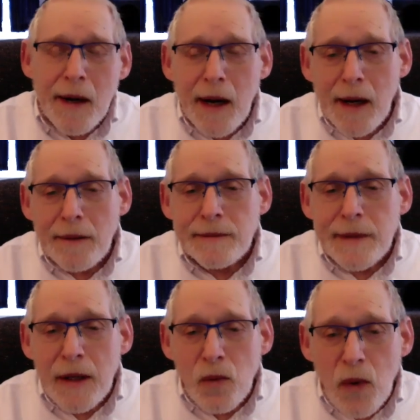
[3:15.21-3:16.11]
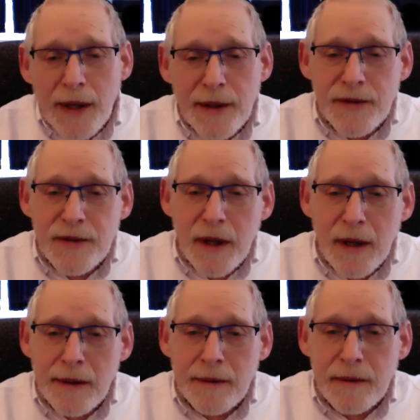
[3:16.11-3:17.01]
When it's
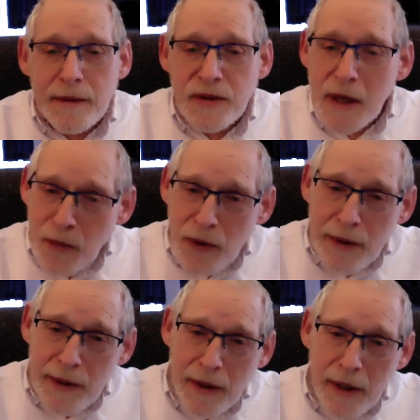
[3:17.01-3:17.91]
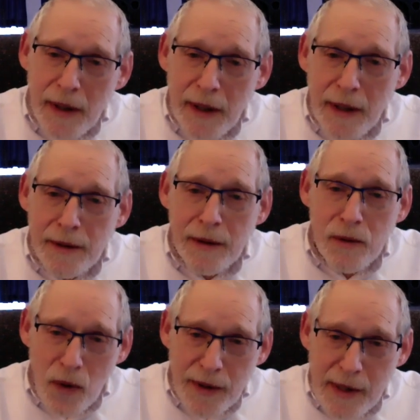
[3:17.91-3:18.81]
summer in the
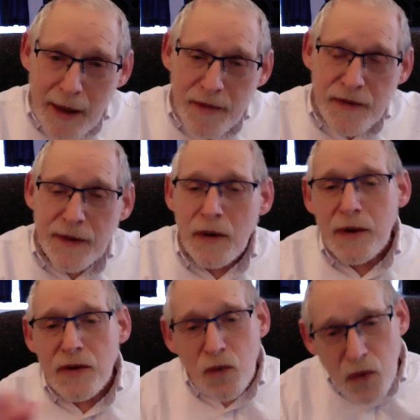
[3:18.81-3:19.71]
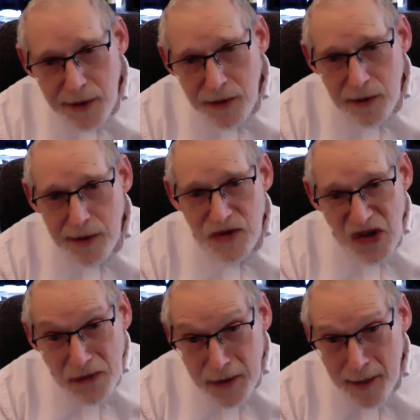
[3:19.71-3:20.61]
northern hemisphere, it's winter in the
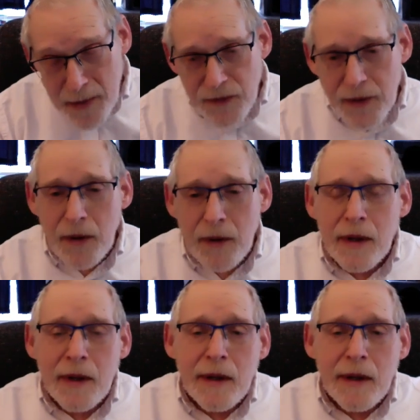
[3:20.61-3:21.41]
southern hemisphere.